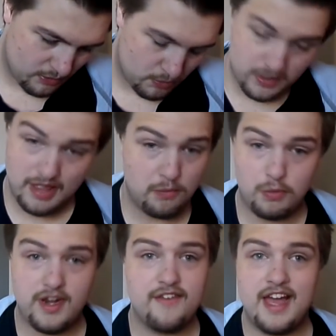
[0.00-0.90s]
What,
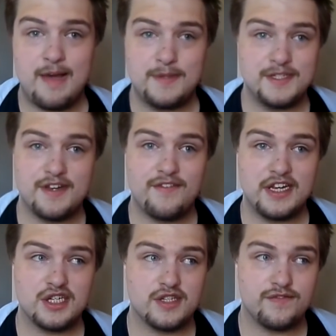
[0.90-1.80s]
whatever happens in
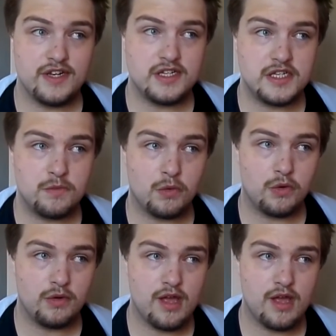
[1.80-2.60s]
Avengers Infinity War,